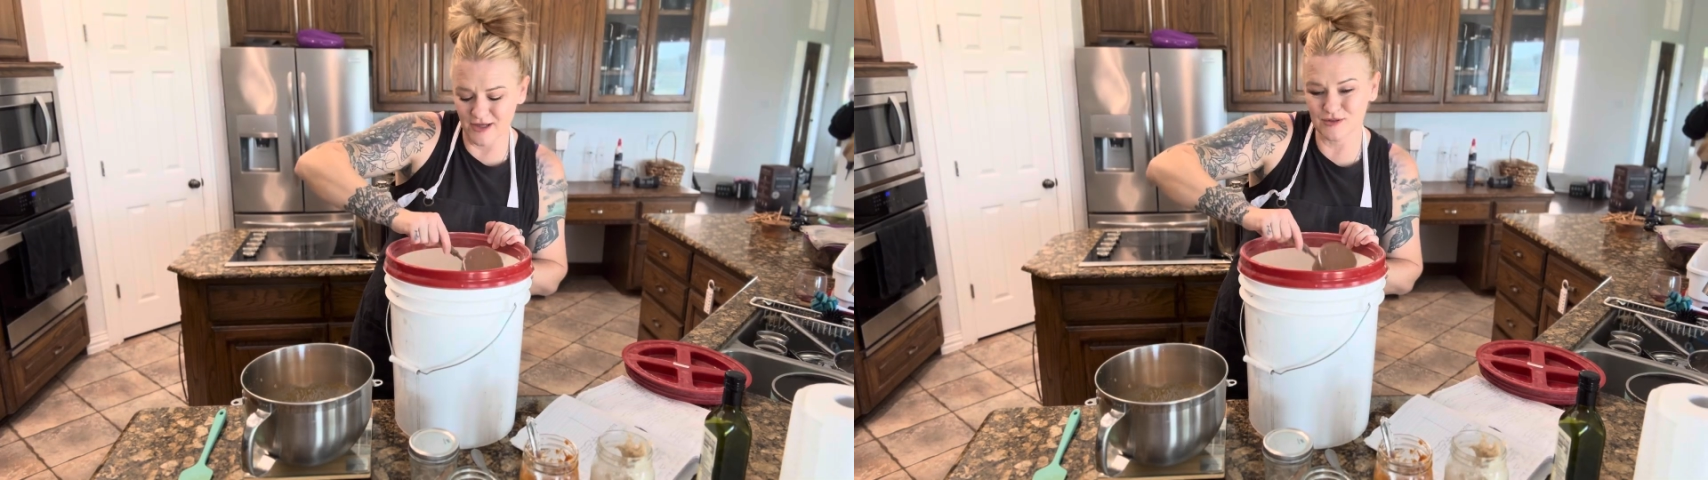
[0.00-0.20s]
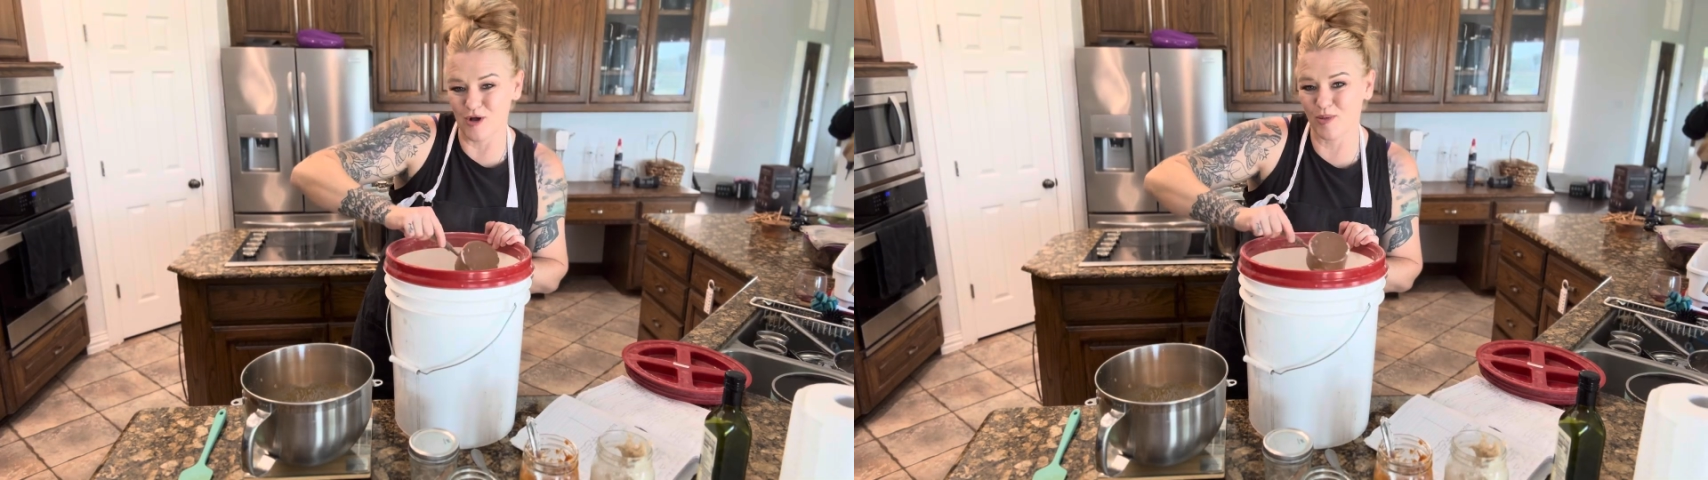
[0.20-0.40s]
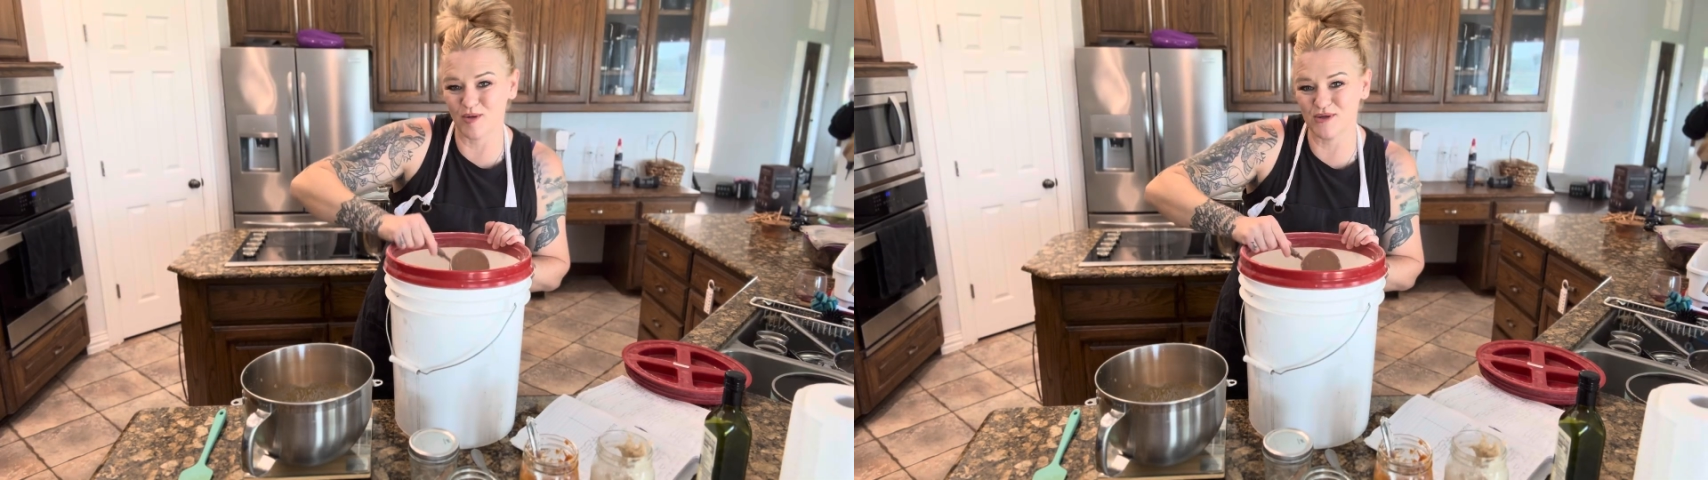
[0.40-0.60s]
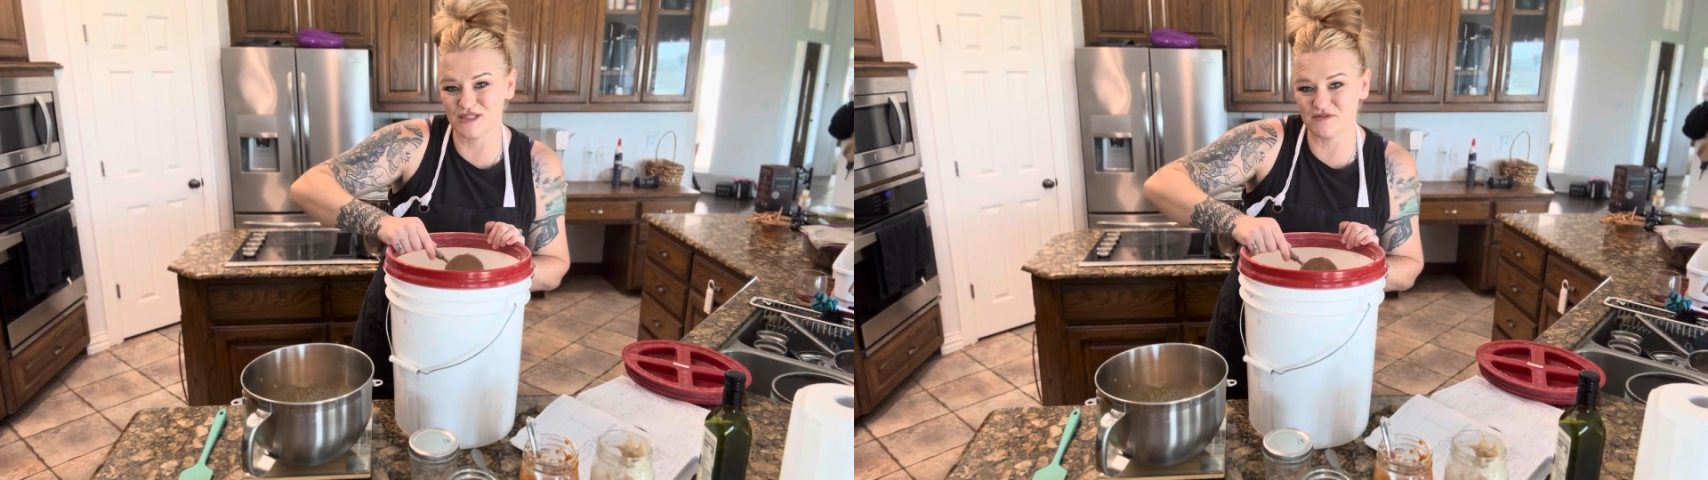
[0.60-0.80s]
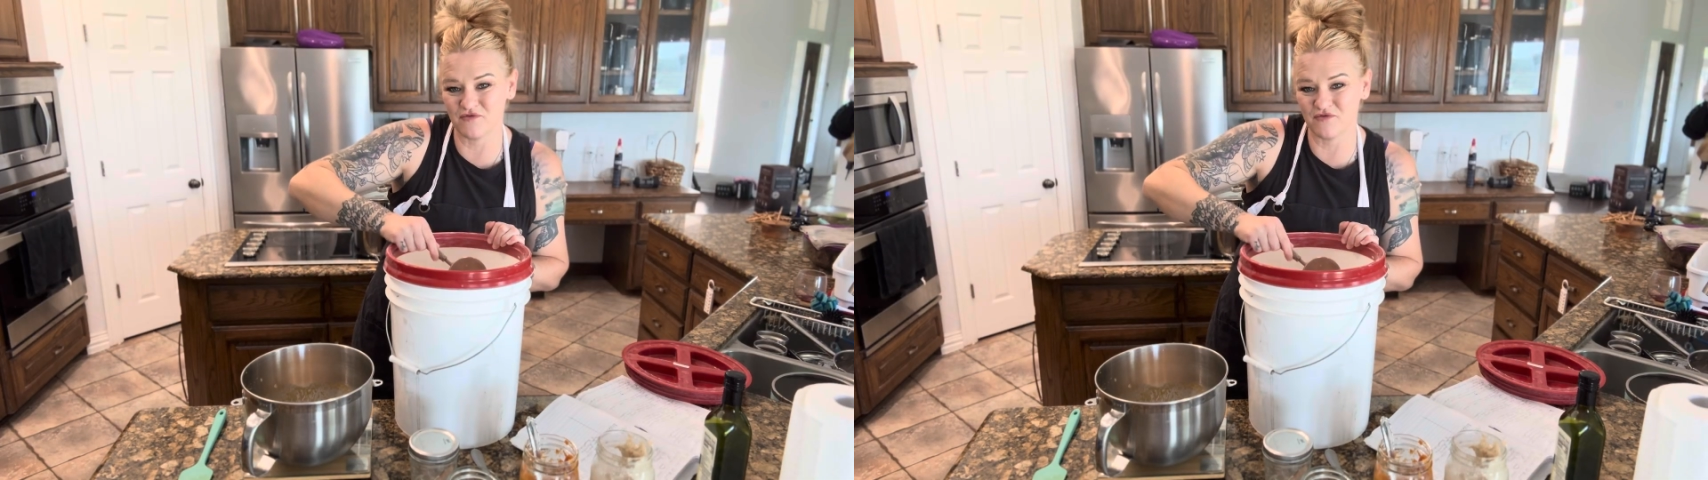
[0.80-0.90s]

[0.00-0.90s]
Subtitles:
use all-purpose